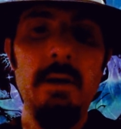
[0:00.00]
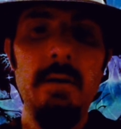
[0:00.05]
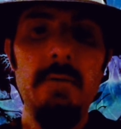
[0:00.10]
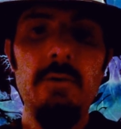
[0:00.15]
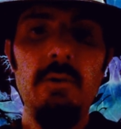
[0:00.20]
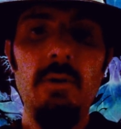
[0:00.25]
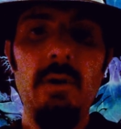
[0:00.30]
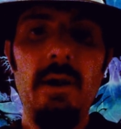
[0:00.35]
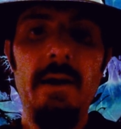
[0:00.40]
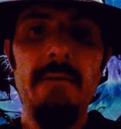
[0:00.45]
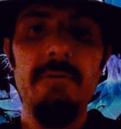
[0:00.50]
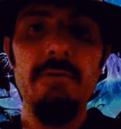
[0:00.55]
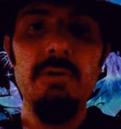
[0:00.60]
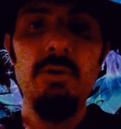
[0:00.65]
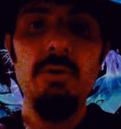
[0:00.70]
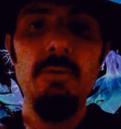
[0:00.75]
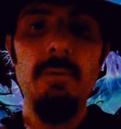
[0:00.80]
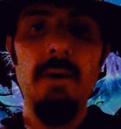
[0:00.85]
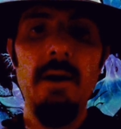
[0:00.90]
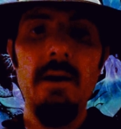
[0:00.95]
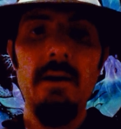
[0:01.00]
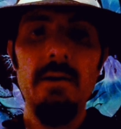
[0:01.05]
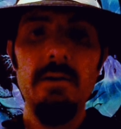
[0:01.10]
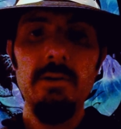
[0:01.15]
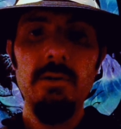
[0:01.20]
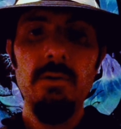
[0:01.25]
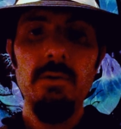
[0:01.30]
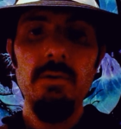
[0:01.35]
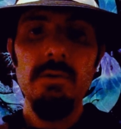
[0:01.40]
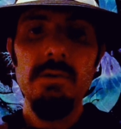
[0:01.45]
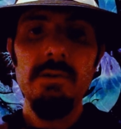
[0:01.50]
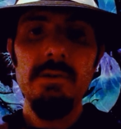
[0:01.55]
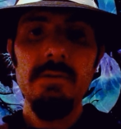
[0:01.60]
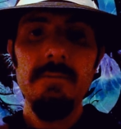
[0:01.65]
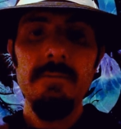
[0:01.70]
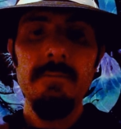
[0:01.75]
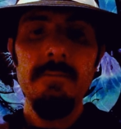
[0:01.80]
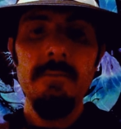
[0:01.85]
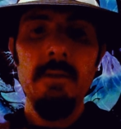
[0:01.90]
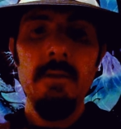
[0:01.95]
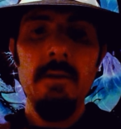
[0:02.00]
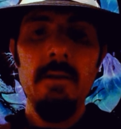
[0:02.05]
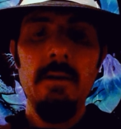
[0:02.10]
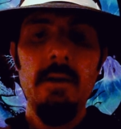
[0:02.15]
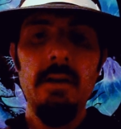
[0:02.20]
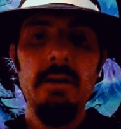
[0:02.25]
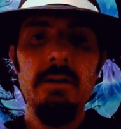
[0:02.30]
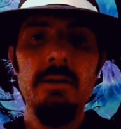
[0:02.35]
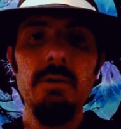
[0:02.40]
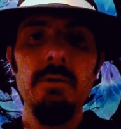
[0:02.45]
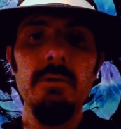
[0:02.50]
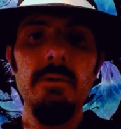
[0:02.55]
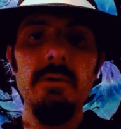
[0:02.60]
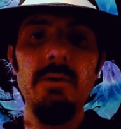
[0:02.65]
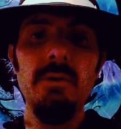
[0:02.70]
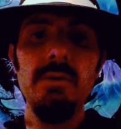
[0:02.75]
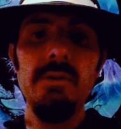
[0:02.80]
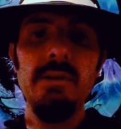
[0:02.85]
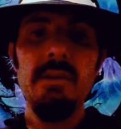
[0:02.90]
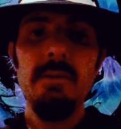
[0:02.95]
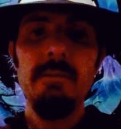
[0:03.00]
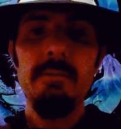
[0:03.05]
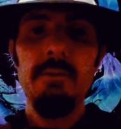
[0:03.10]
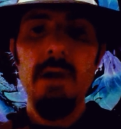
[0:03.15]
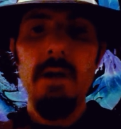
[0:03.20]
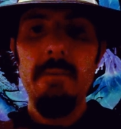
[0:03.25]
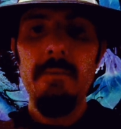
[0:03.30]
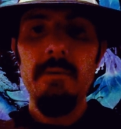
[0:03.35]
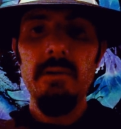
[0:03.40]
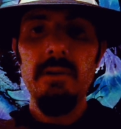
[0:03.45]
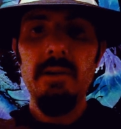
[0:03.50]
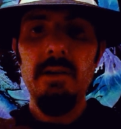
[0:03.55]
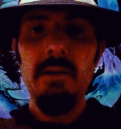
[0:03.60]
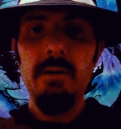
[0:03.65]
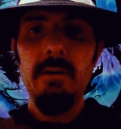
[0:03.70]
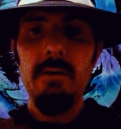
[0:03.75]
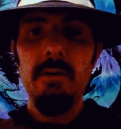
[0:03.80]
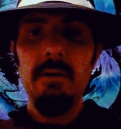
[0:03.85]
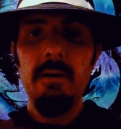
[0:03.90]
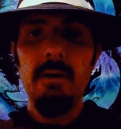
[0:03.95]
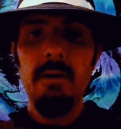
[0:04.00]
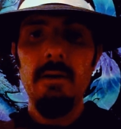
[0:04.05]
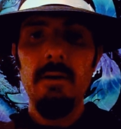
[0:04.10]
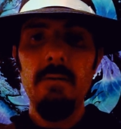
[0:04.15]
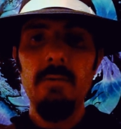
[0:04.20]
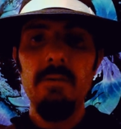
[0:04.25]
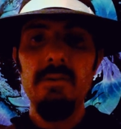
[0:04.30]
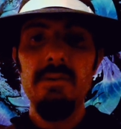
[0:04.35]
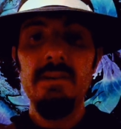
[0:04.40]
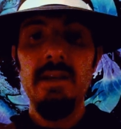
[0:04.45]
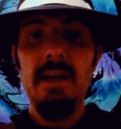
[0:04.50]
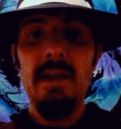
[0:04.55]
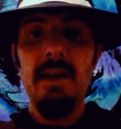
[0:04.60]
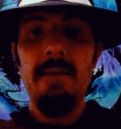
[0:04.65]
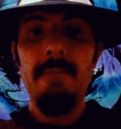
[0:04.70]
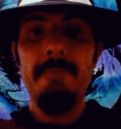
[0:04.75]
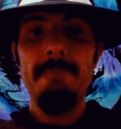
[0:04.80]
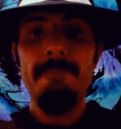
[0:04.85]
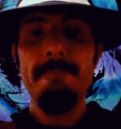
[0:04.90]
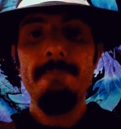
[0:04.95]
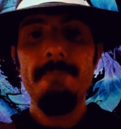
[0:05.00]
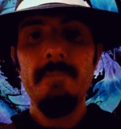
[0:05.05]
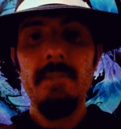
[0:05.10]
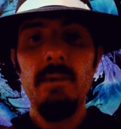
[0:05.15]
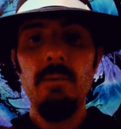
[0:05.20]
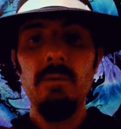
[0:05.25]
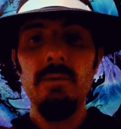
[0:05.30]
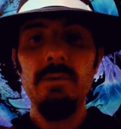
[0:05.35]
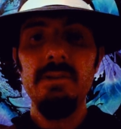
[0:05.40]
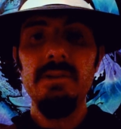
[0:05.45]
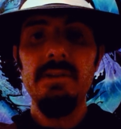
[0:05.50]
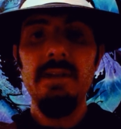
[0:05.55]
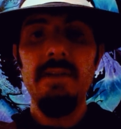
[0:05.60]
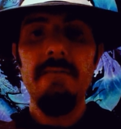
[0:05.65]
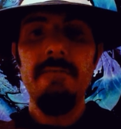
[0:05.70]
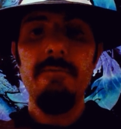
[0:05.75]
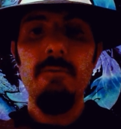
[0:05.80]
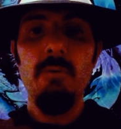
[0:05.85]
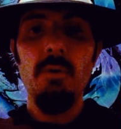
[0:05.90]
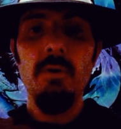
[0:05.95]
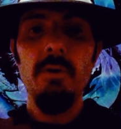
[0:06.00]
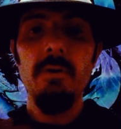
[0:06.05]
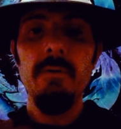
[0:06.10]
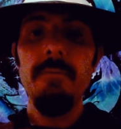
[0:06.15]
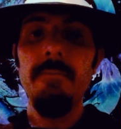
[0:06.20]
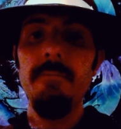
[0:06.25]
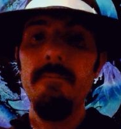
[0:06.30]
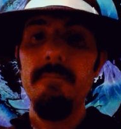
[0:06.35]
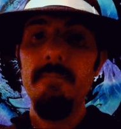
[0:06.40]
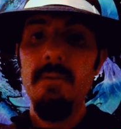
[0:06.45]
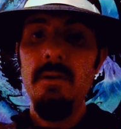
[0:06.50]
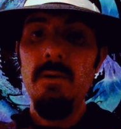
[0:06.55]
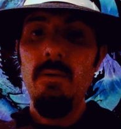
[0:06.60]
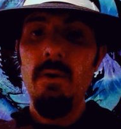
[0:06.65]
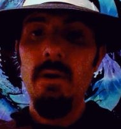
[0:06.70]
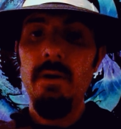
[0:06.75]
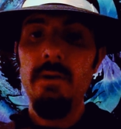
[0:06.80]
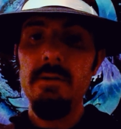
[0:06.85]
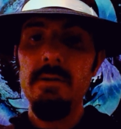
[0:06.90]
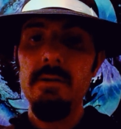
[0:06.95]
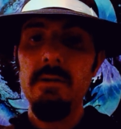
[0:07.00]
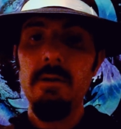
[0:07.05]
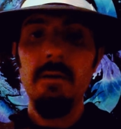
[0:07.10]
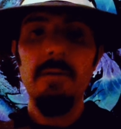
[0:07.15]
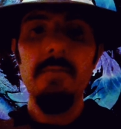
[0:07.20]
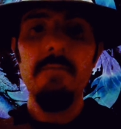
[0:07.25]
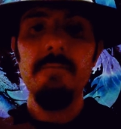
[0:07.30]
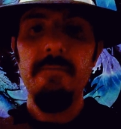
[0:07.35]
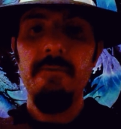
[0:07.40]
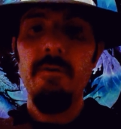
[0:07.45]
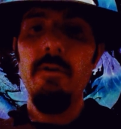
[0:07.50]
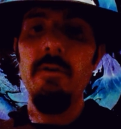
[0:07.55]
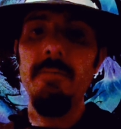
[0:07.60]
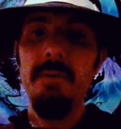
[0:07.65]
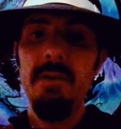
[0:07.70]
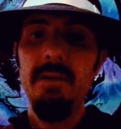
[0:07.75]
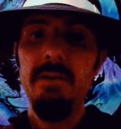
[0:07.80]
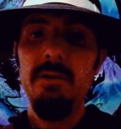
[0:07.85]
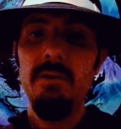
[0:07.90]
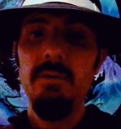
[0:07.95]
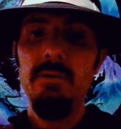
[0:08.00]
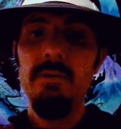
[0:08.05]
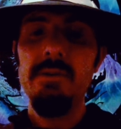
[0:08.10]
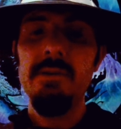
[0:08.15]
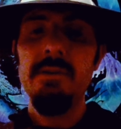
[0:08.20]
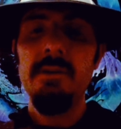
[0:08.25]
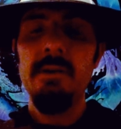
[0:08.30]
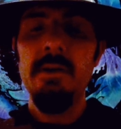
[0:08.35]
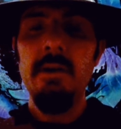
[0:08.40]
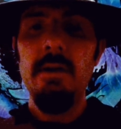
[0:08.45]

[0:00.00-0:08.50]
If you would have two Model 2s and you were using them properly, would say, we'll just say 4 B1 or 4 B2s,